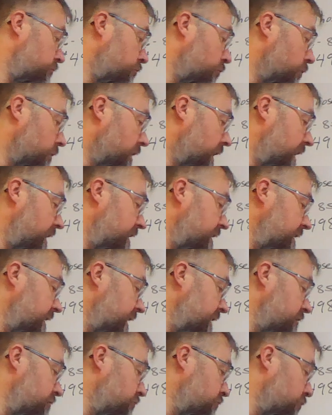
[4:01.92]

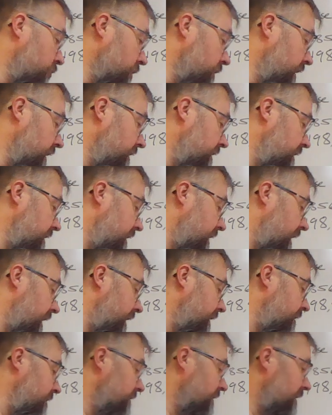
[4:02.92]
498,
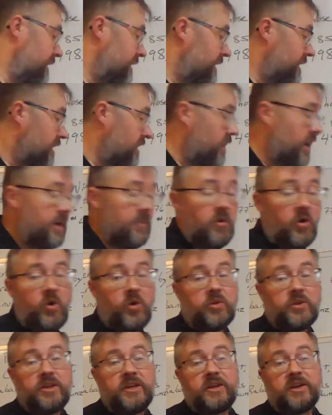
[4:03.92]
499, Come
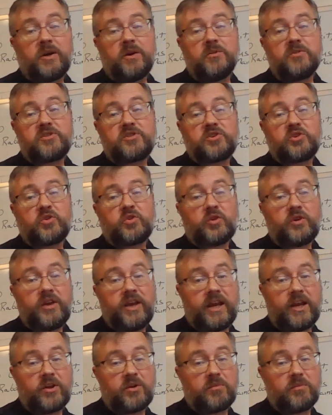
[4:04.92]
Holy Ghost,
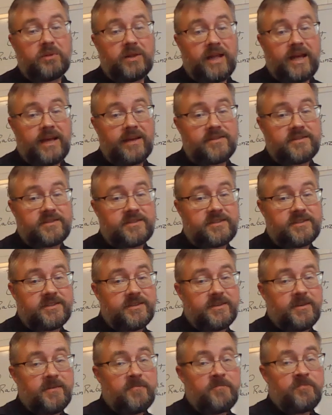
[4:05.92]
Creator Blessed,
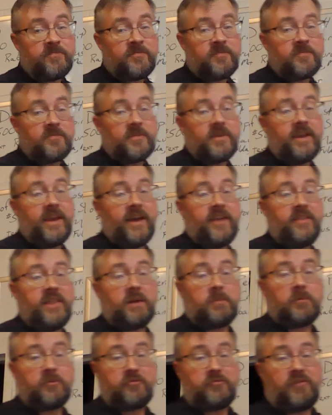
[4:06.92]
and
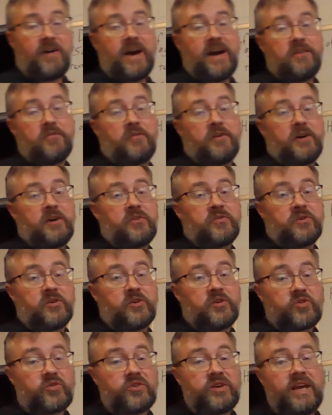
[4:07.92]
number
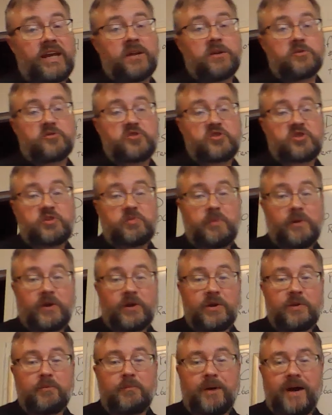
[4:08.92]
500, Creator
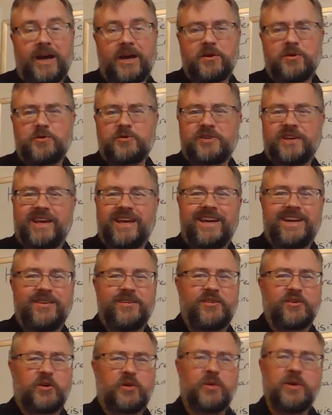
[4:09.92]
Spirit by Whose
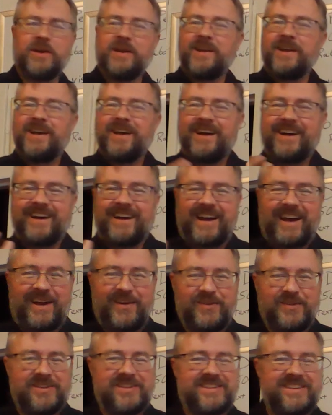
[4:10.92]
Aid. So
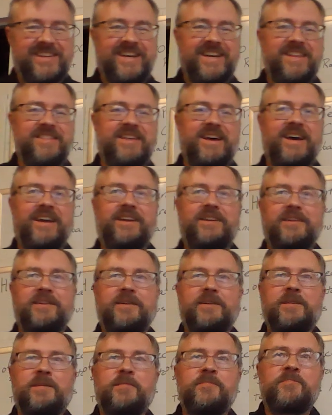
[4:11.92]
I would say that